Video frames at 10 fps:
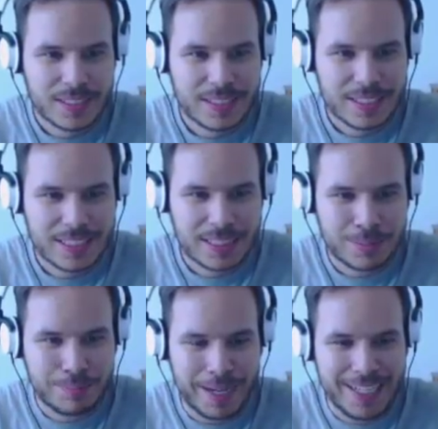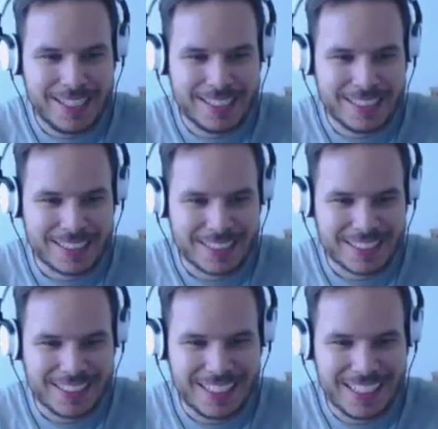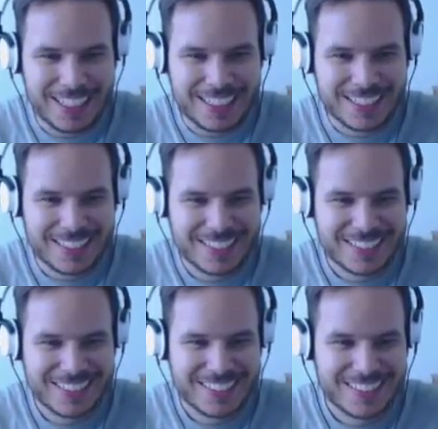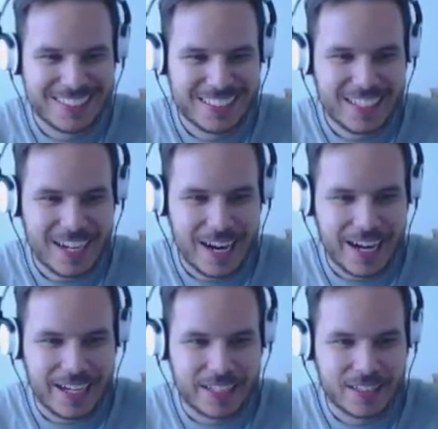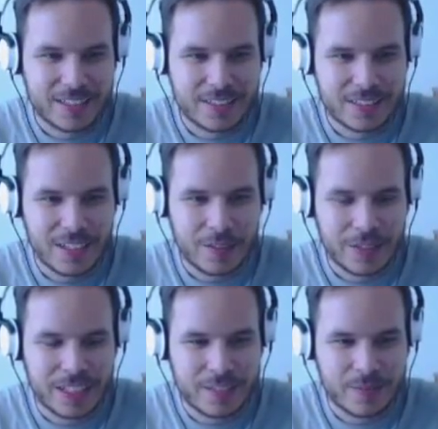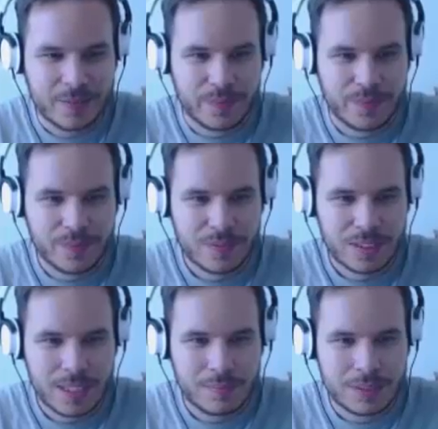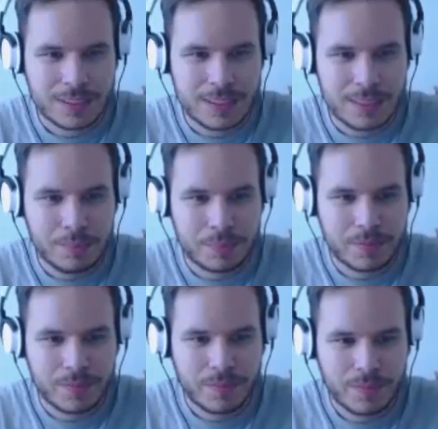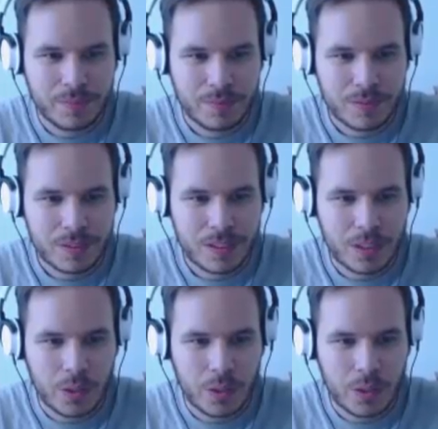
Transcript: Spanky. Get it. Alright. I'll oh, wait. I'm a dip. Go